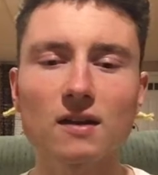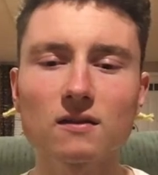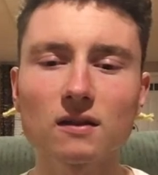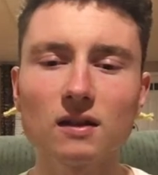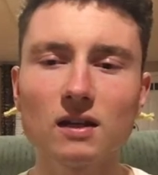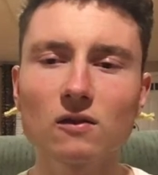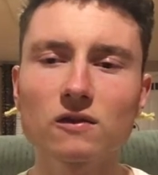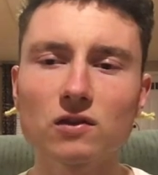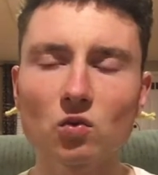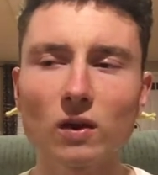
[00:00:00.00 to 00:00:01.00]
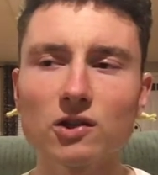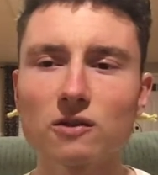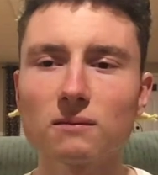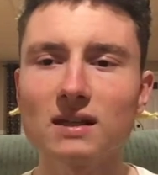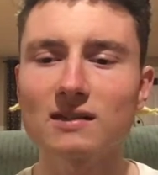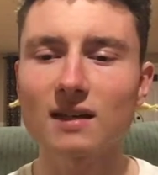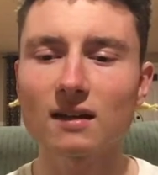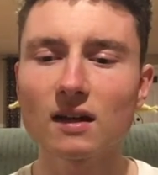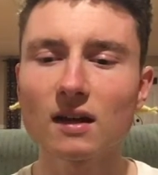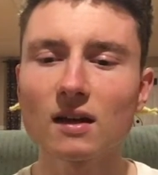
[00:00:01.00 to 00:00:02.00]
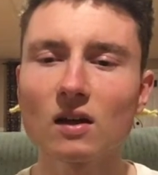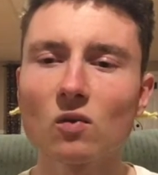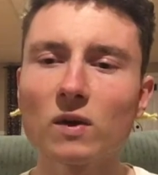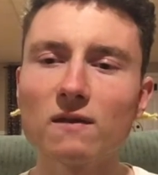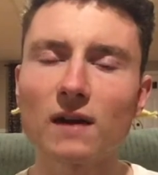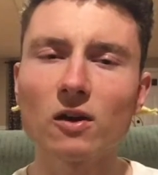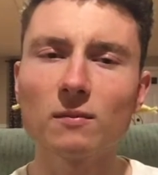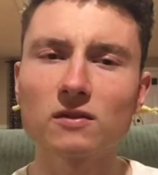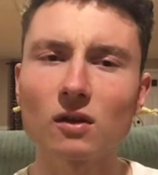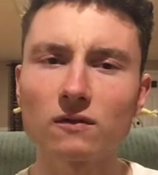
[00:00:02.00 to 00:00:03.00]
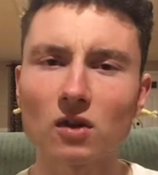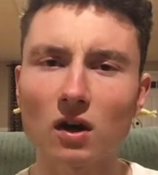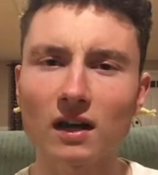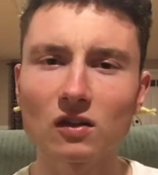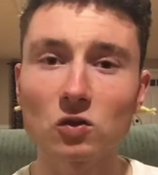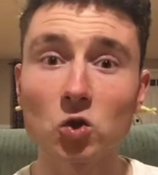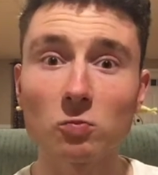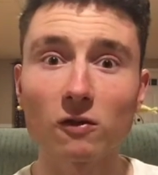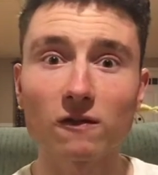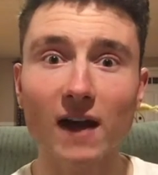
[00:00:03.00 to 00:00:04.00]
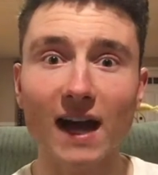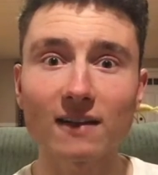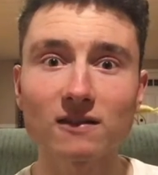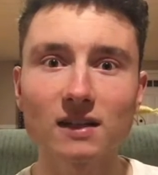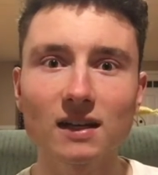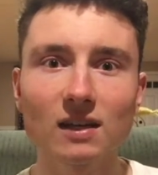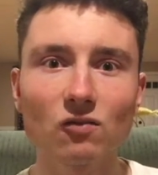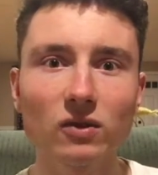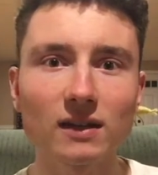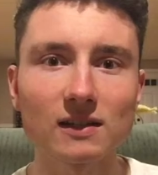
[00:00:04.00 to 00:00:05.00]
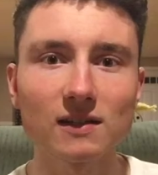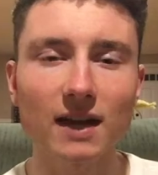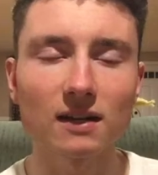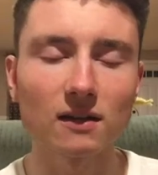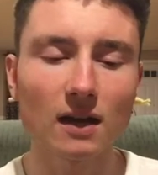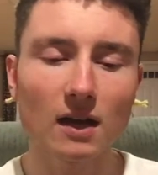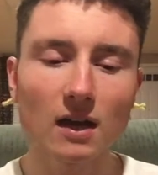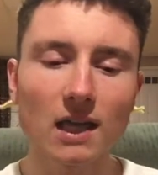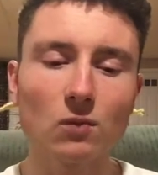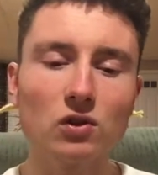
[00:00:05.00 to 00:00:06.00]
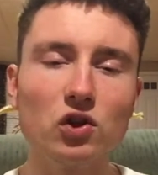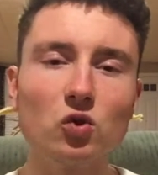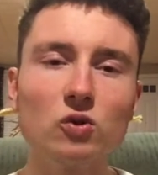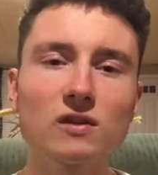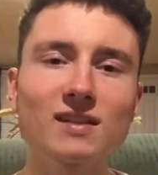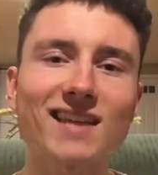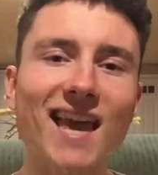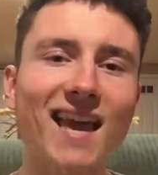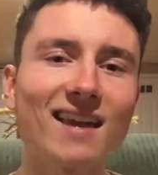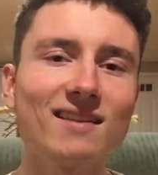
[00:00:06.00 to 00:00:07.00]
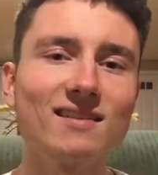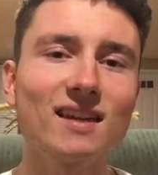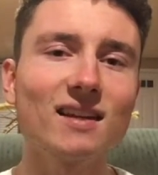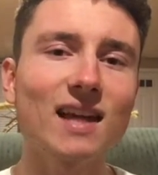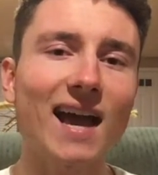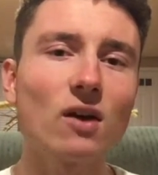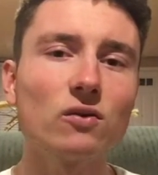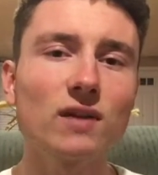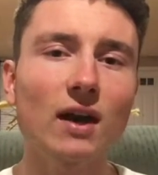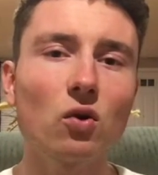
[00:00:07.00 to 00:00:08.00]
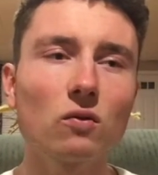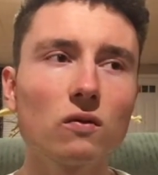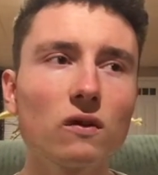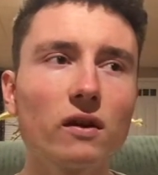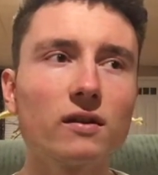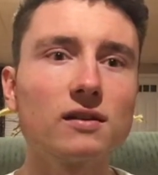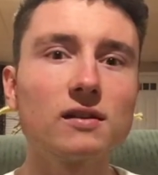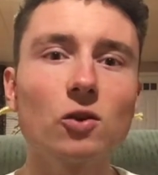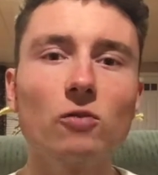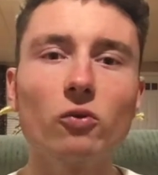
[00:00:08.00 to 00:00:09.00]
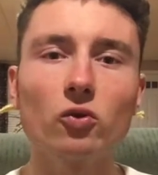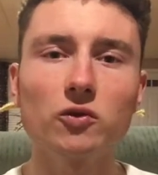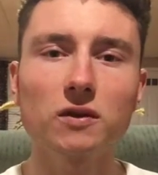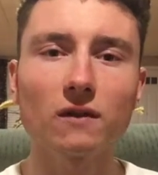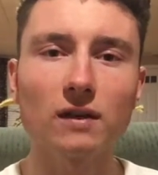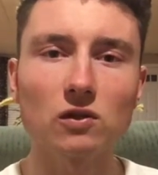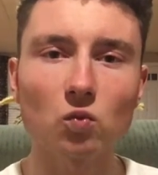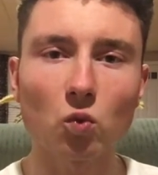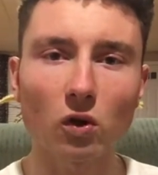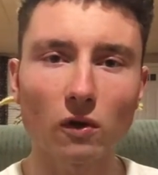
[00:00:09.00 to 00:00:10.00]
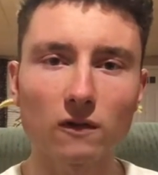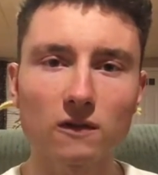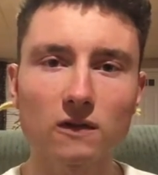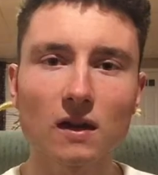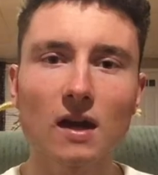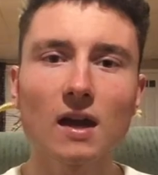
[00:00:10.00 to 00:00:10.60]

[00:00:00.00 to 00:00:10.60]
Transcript: And in either situation, he said when he found himself talking super fast and getting really excited, he would use his hands and count out the syllables of his words.